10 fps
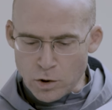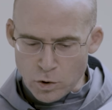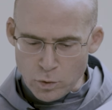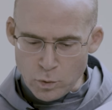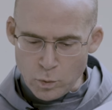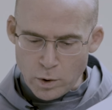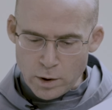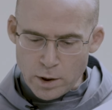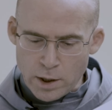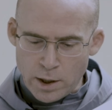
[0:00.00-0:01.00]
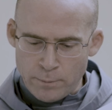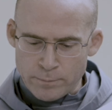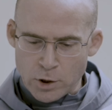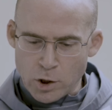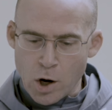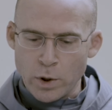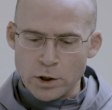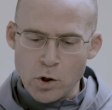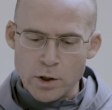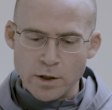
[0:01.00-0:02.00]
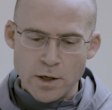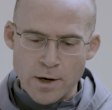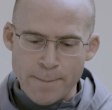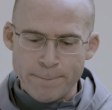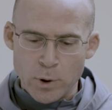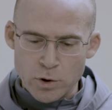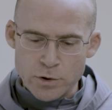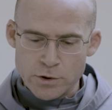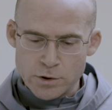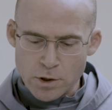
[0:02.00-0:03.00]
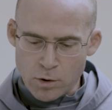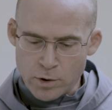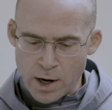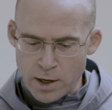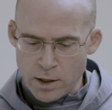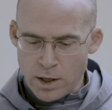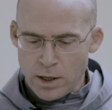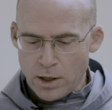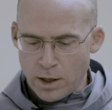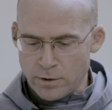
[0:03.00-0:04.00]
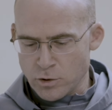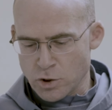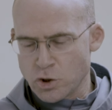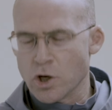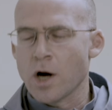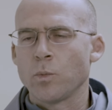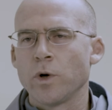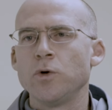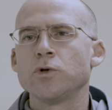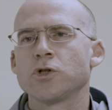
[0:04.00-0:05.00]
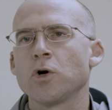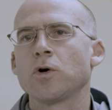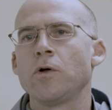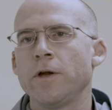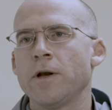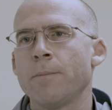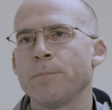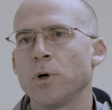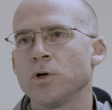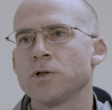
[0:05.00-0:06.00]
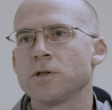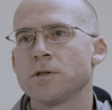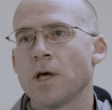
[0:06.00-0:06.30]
you um, go and look at the numbers, okay? and there's a chart where you circle the numbers